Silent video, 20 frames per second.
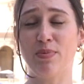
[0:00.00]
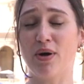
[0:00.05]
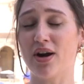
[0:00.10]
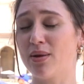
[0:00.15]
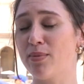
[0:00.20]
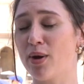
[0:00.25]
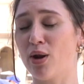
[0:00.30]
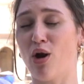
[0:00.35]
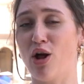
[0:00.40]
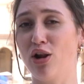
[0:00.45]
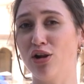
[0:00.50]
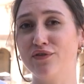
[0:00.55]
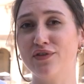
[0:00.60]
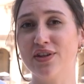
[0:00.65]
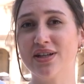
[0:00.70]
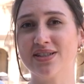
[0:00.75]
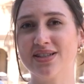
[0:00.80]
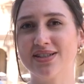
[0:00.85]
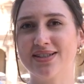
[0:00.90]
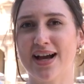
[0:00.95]
part about all of
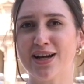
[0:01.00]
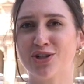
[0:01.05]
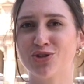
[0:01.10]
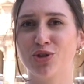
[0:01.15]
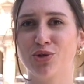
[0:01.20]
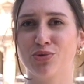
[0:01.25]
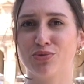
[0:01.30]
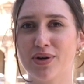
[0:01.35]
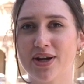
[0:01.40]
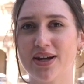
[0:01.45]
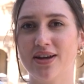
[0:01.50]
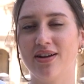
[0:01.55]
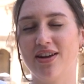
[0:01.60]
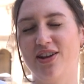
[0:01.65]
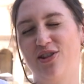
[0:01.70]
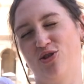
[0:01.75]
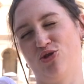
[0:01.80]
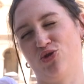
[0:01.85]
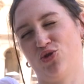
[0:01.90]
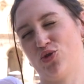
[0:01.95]
this is actually written
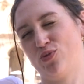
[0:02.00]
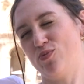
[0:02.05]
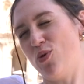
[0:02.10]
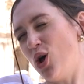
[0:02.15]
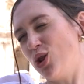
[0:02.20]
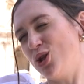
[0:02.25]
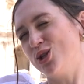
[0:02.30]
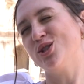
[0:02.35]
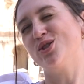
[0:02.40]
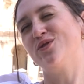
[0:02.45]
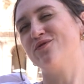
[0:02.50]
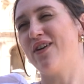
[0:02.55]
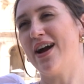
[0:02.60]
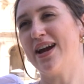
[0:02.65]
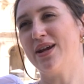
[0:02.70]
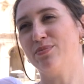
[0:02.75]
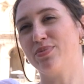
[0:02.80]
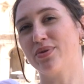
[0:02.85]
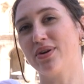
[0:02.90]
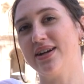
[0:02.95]
in the smallest
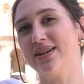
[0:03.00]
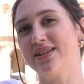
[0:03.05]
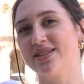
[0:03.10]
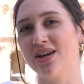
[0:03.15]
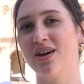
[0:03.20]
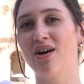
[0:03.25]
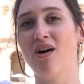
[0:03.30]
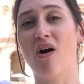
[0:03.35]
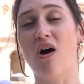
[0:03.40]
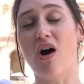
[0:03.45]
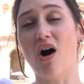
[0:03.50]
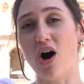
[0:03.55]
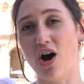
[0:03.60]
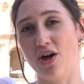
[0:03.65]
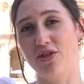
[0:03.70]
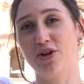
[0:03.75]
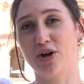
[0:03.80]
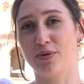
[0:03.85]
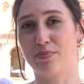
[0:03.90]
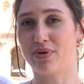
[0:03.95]
fine print
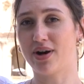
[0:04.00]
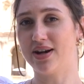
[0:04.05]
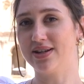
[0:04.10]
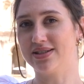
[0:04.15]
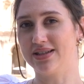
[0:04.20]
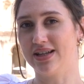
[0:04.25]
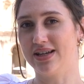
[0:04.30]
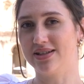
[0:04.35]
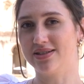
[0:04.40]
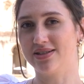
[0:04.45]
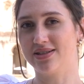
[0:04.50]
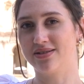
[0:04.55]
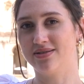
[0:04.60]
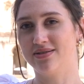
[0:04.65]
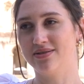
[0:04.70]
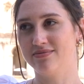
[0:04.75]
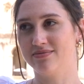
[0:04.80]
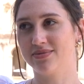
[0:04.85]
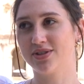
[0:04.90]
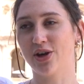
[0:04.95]
on their price list.
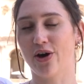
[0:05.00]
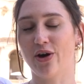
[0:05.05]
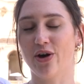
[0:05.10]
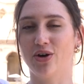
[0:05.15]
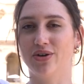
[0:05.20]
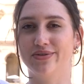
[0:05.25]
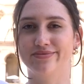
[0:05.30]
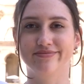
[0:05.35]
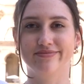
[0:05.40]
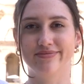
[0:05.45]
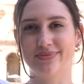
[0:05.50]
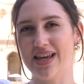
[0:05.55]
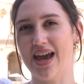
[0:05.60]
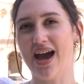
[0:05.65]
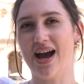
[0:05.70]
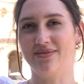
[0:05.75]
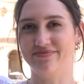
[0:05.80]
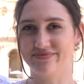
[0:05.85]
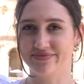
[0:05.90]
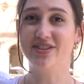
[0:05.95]
So
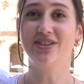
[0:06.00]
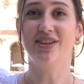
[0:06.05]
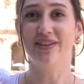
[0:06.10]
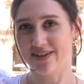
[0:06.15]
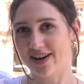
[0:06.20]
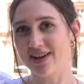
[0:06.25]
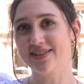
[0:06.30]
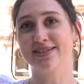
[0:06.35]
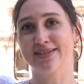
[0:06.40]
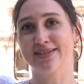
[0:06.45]
yeah, you got